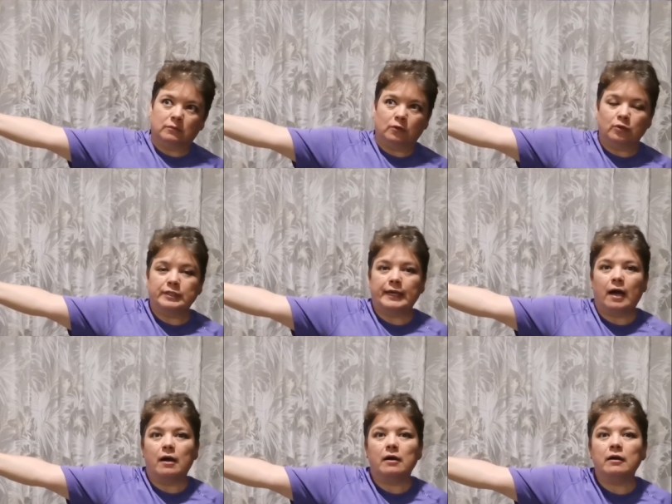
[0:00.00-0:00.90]
not
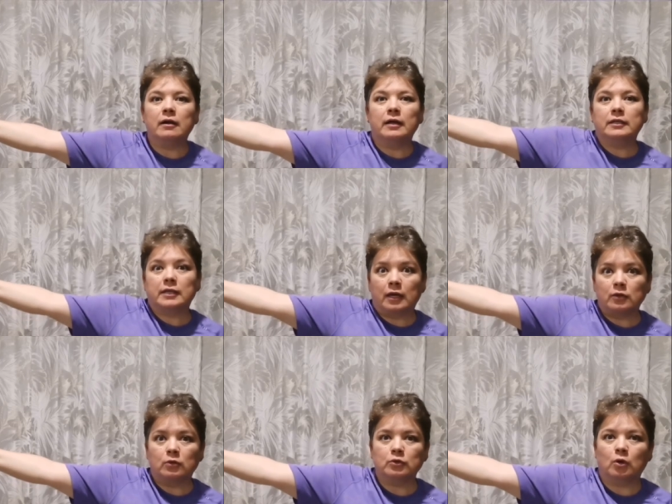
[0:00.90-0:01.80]
young and
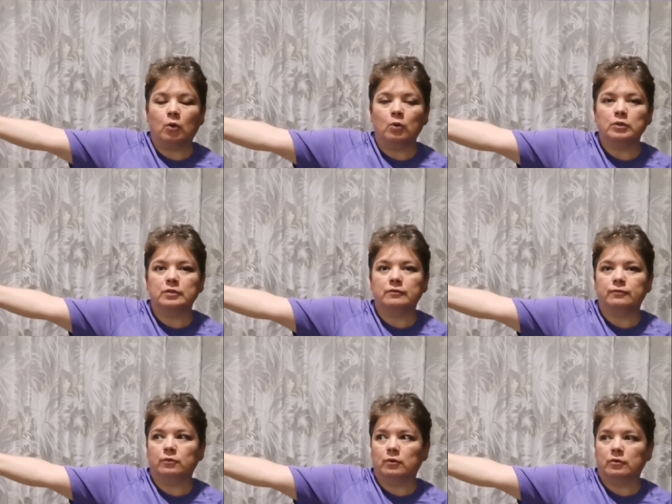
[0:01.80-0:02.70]
cannot hold it
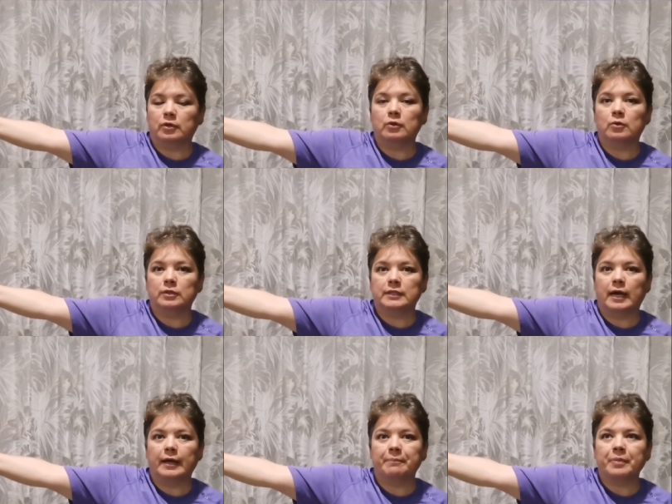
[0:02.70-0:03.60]
for a long
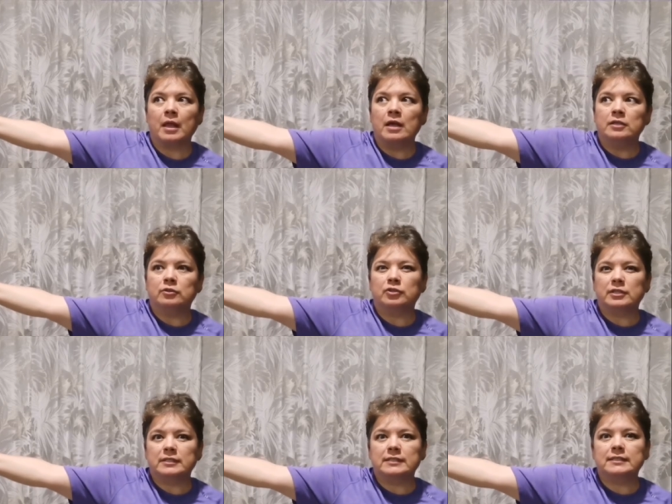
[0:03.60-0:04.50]
time, so
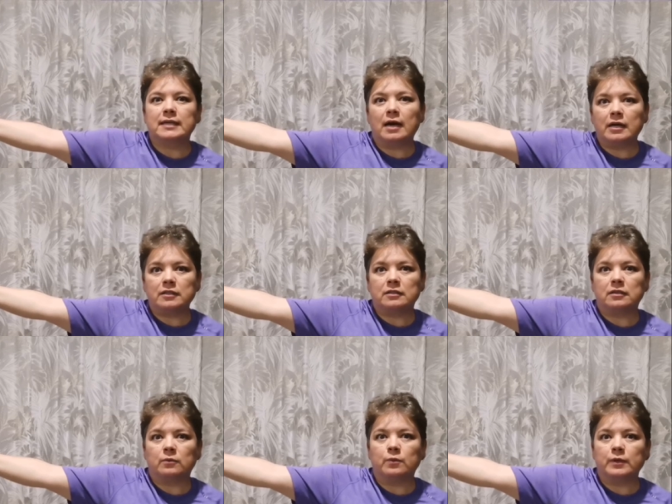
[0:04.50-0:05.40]
just start
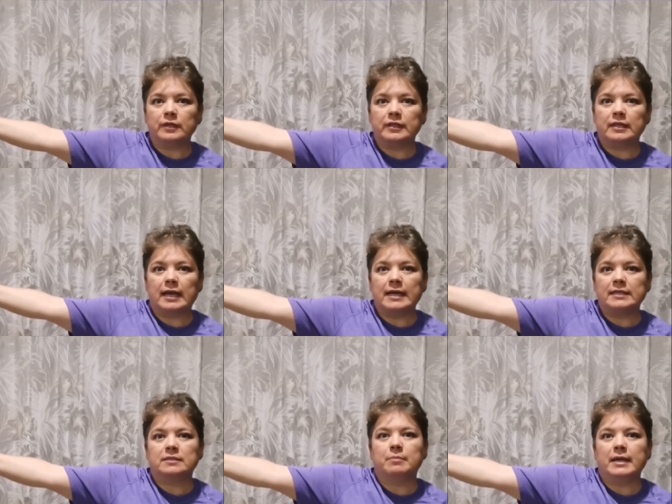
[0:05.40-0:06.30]
with
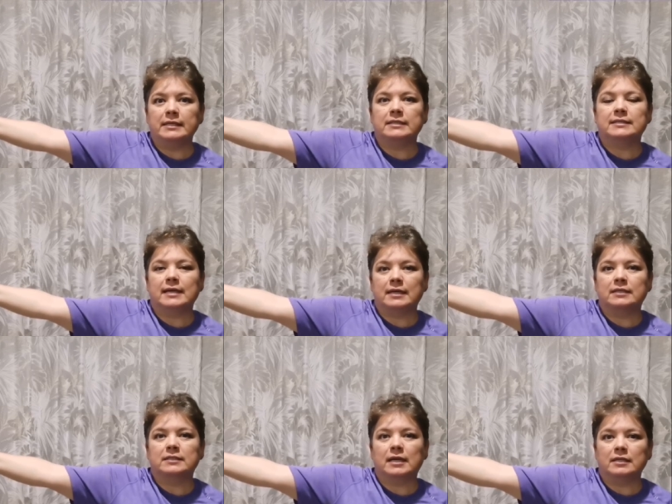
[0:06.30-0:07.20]
as many
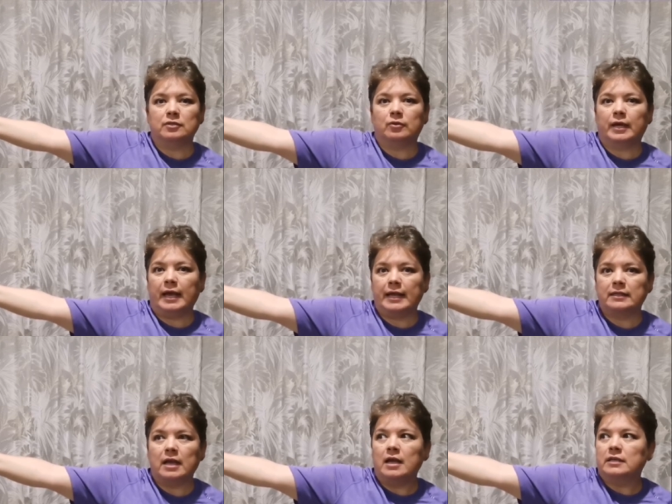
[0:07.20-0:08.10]
seconds as you
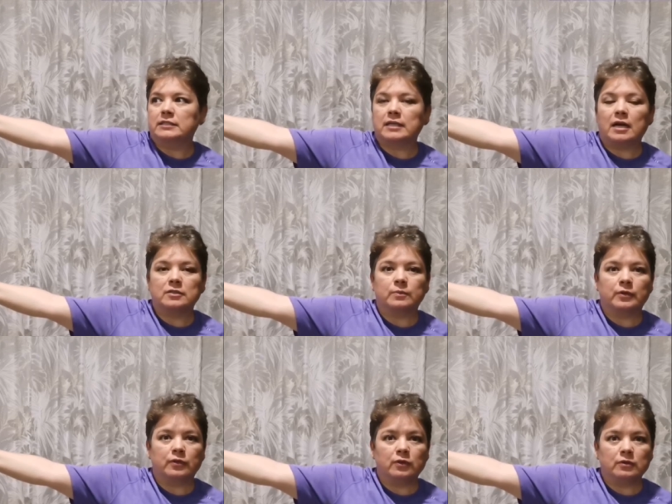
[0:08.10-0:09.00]
can. Start
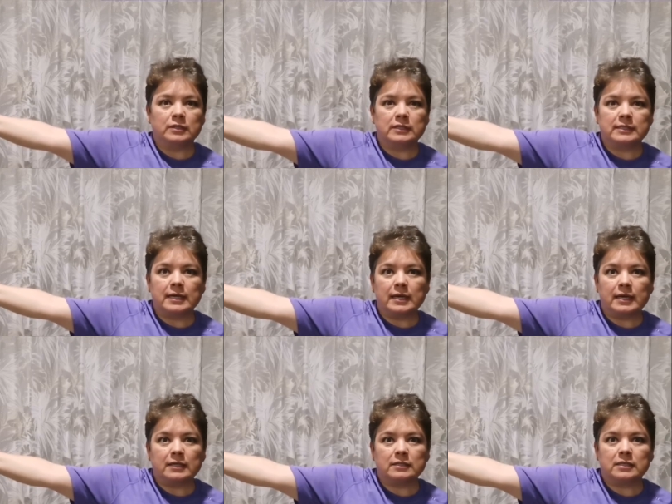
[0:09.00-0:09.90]
with 30
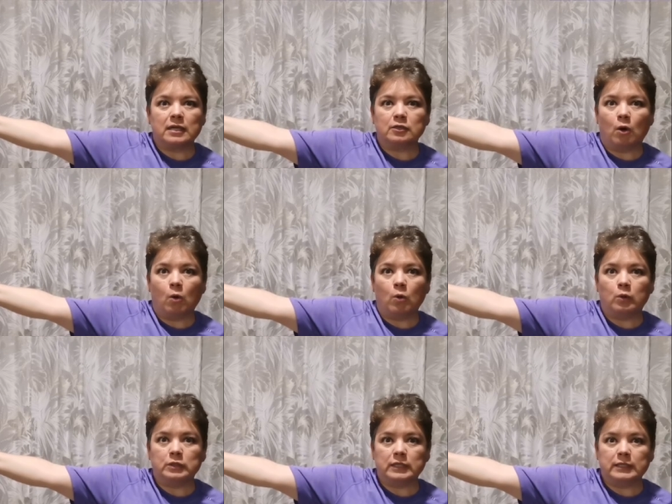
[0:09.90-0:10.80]
seconds and
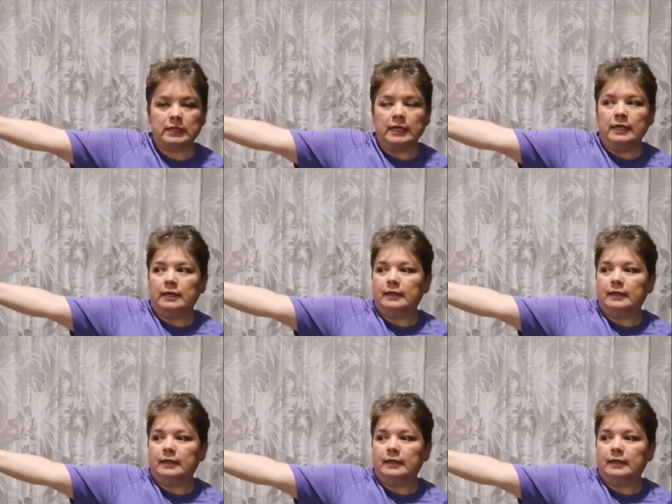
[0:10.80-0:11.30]
hold it,